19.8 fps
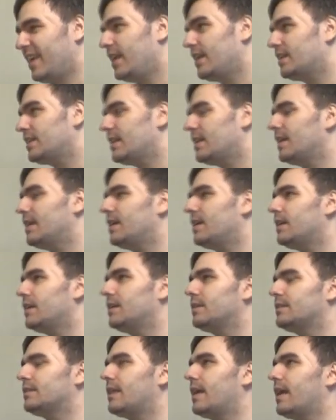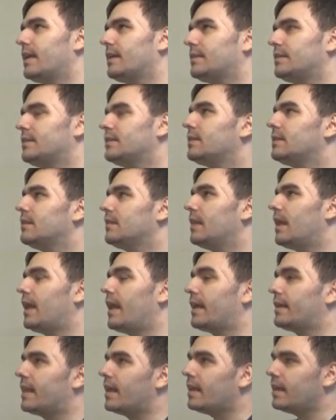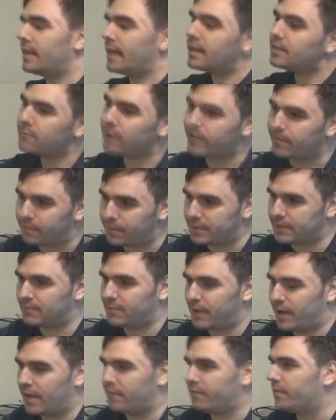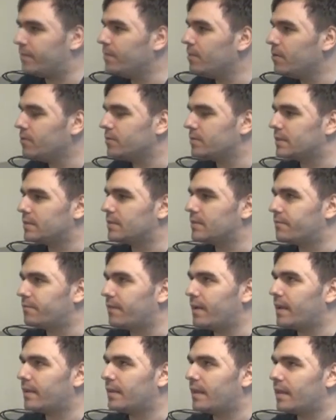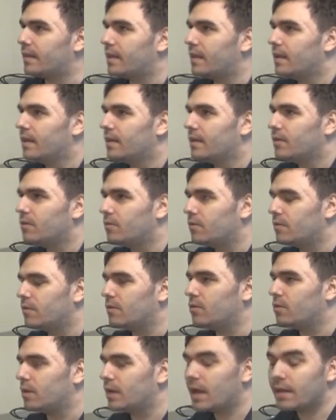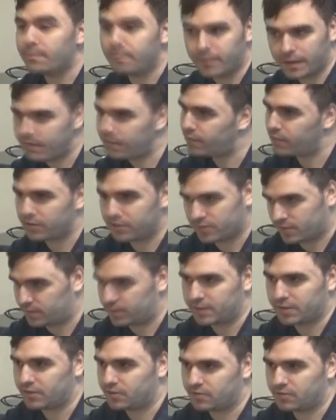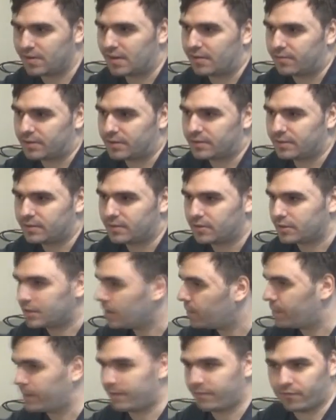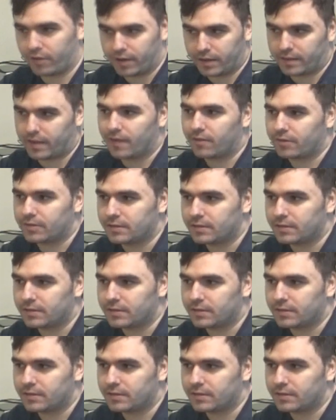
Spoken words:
It is like a system that, like that's what pissed me off the most, is the fact that you're not paid for those 32 hours. You're still paid for 8 hours.